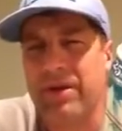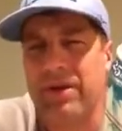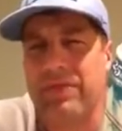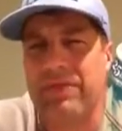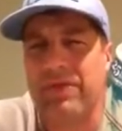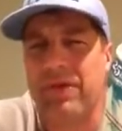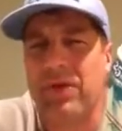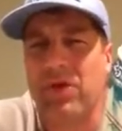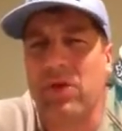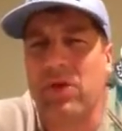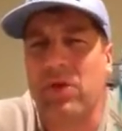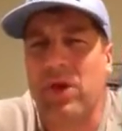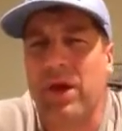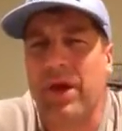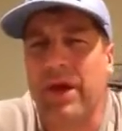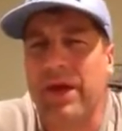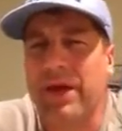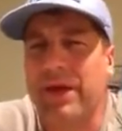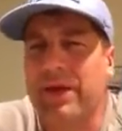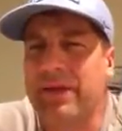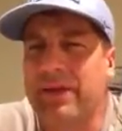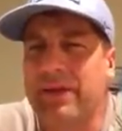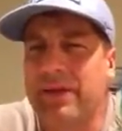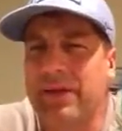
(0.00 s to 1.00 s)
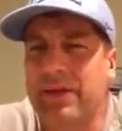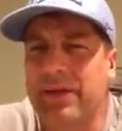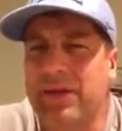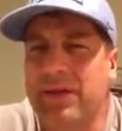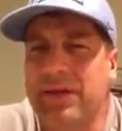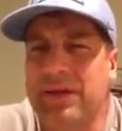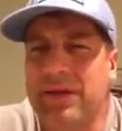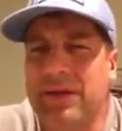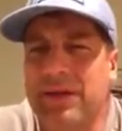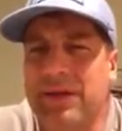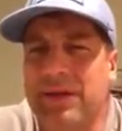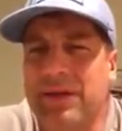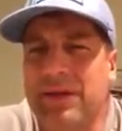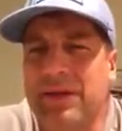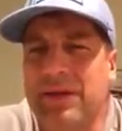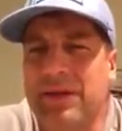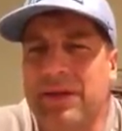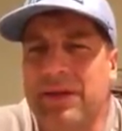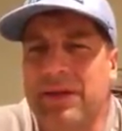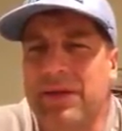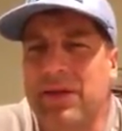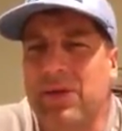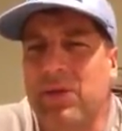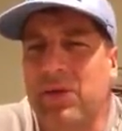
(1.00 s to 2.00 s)
If you don't like the
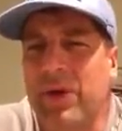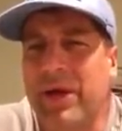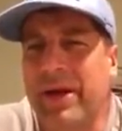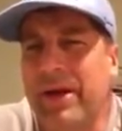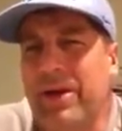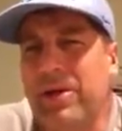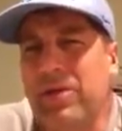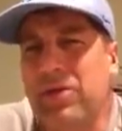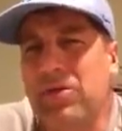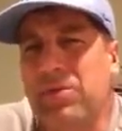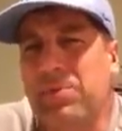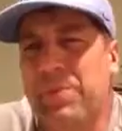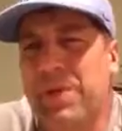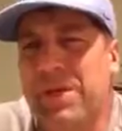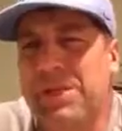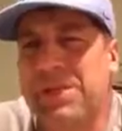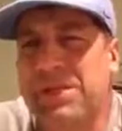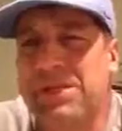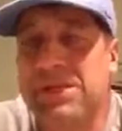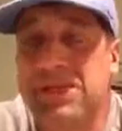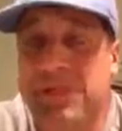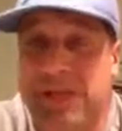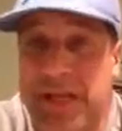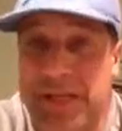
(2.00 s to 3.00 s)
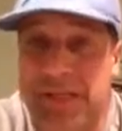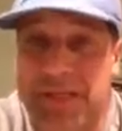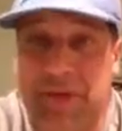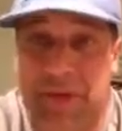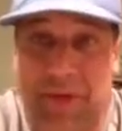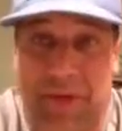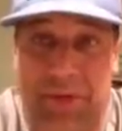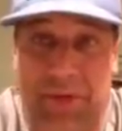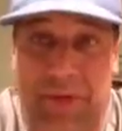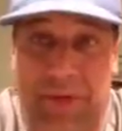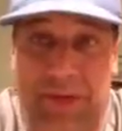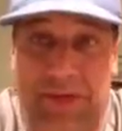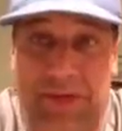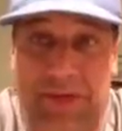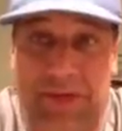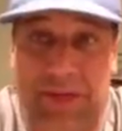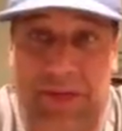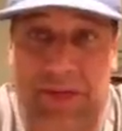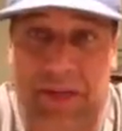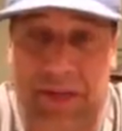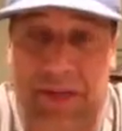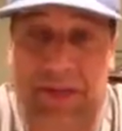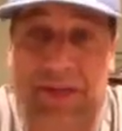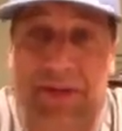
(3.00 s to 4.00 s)
way they do business, that's your business.
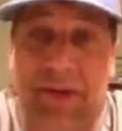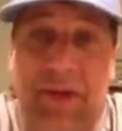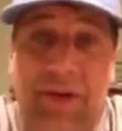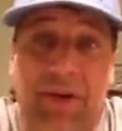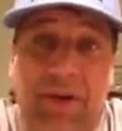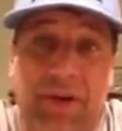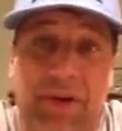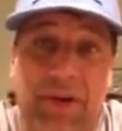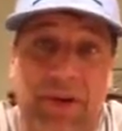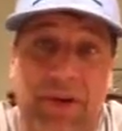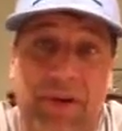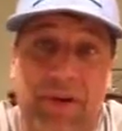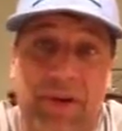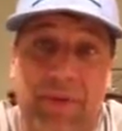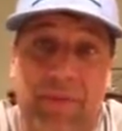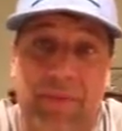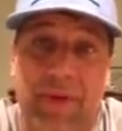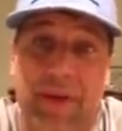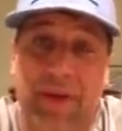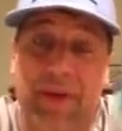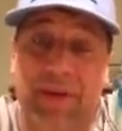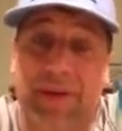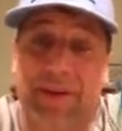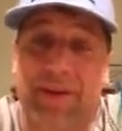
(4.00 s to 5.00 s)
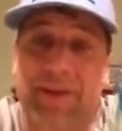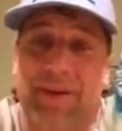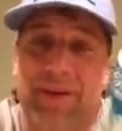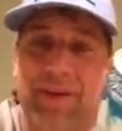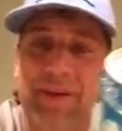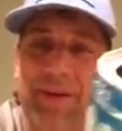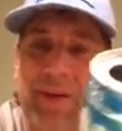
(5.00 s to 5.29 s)
That's your opinion.